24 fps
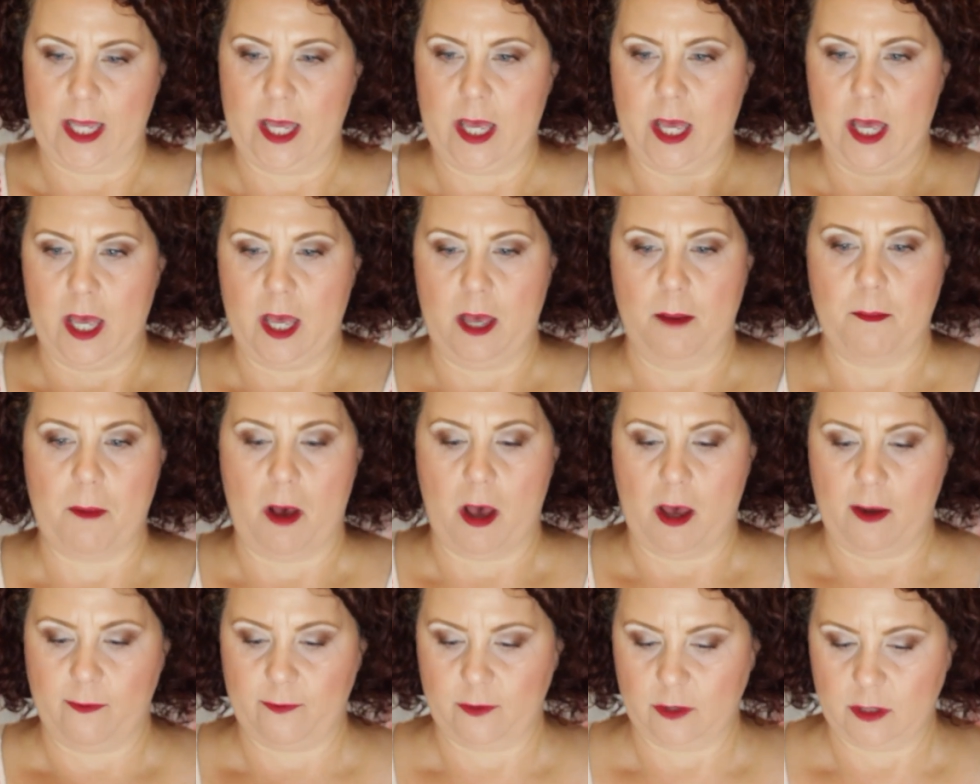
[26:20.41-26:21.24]
Um,
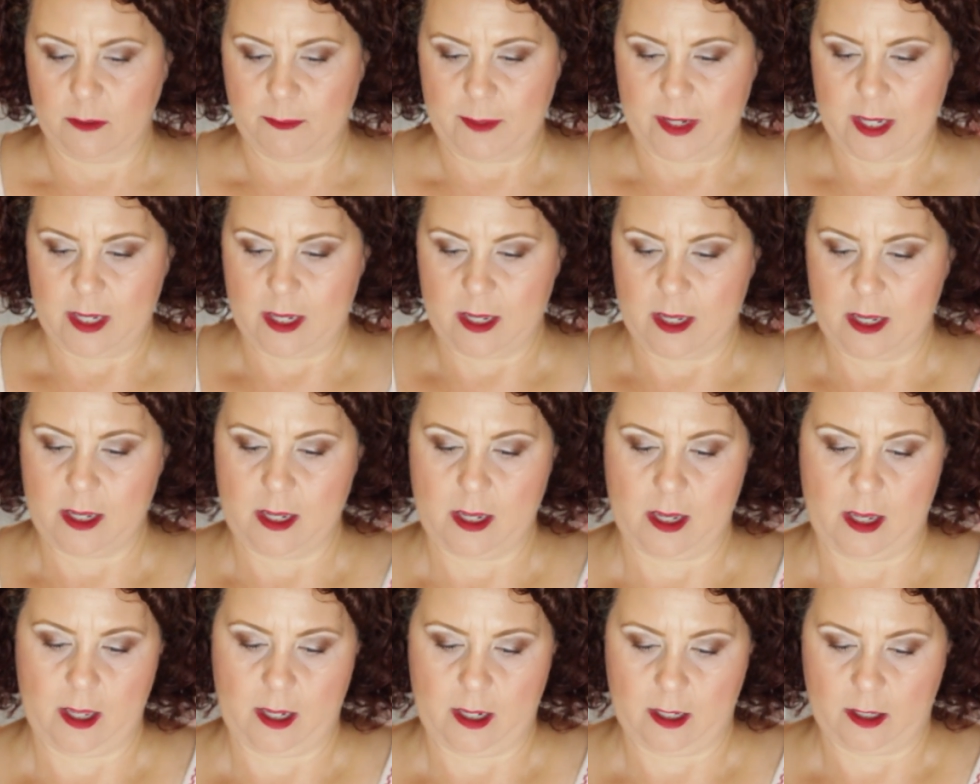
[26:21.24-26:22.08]
offered
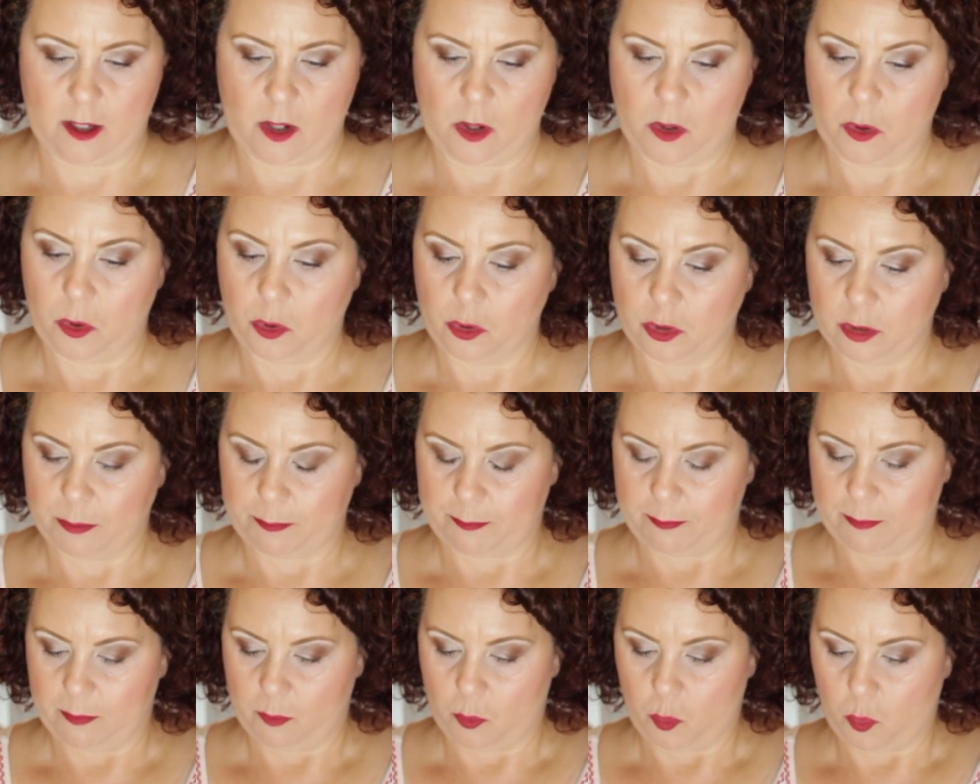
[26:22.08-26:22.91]
me a uh, cold
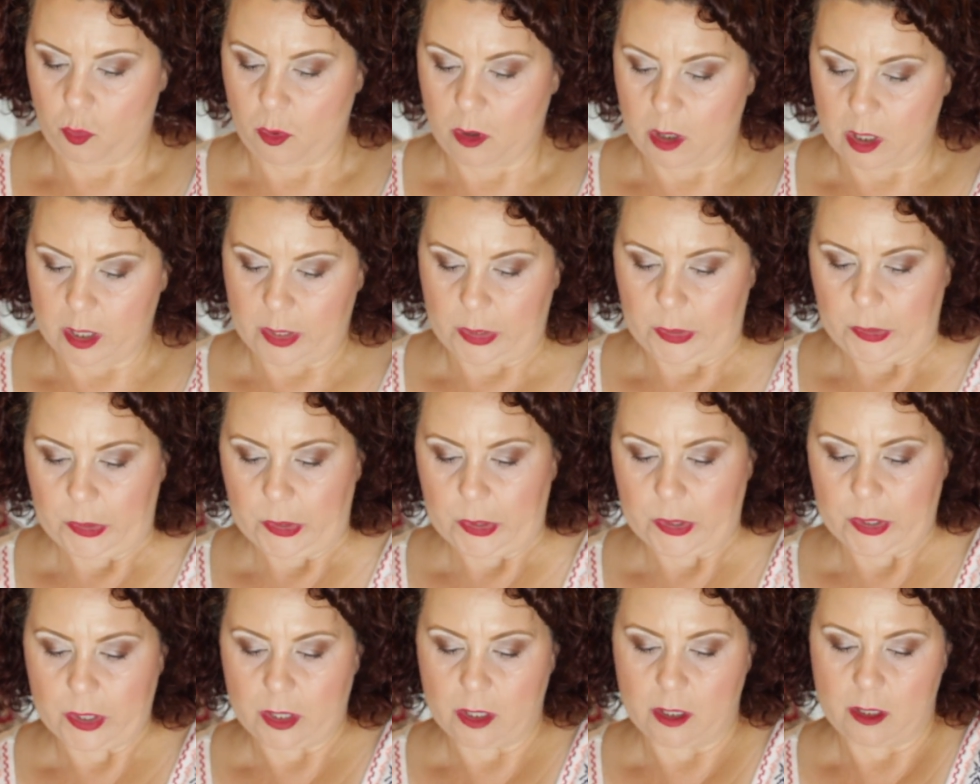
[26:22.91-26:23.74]

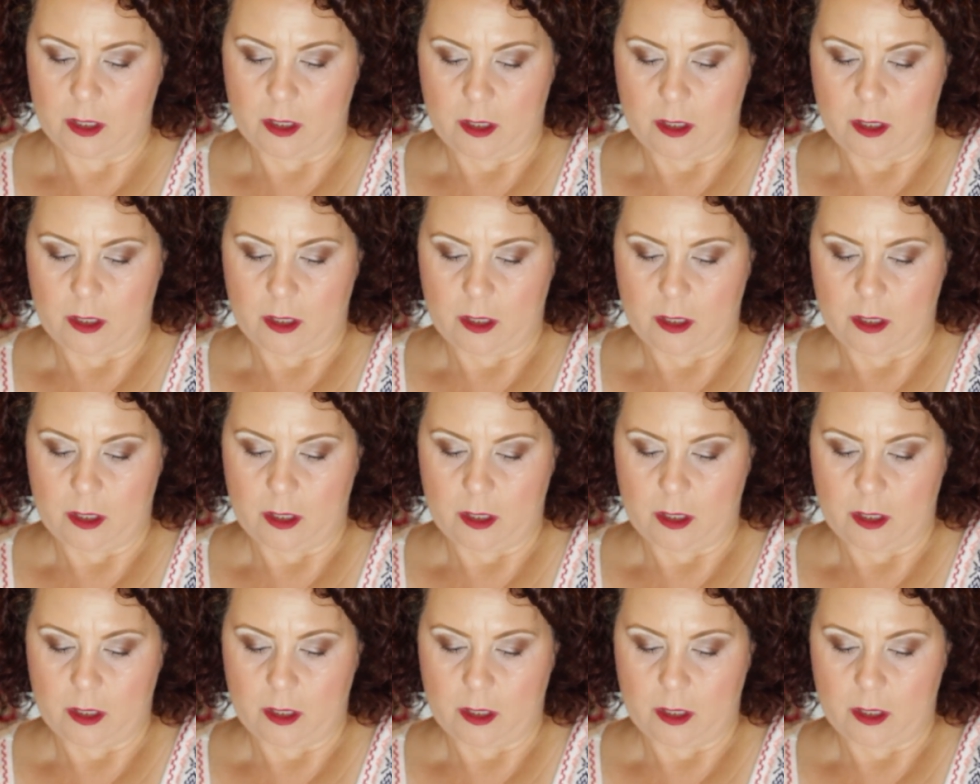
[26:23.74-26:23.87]
water,